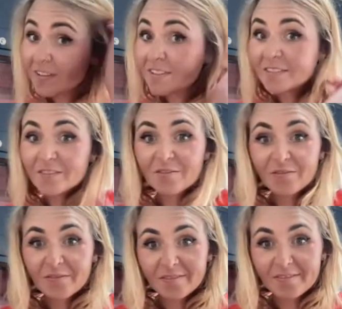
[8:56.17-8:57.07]
steak,
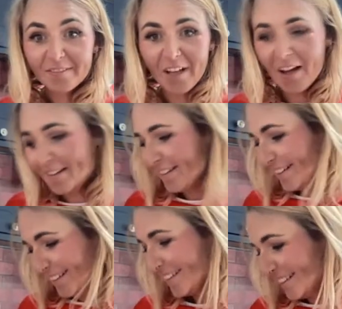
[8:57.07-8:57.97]

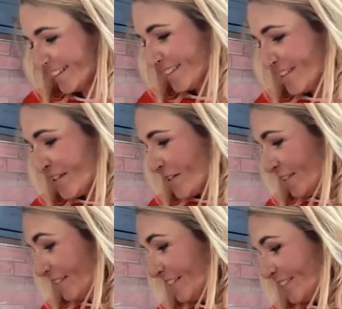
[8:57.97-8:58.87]
but you've got to
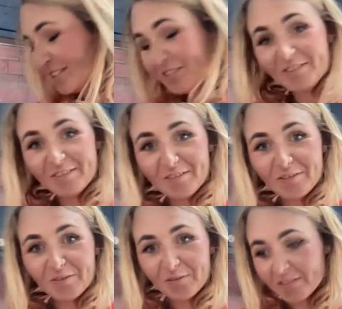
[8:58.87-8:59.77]
support your
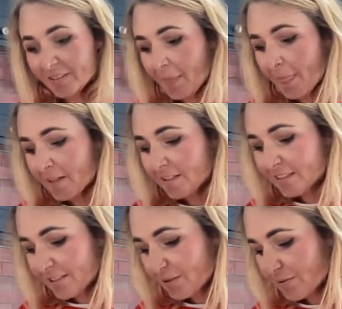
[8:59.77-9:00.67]
local
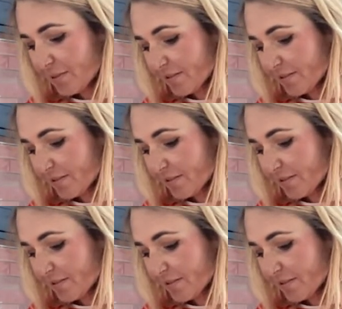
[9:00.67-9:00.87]
communities.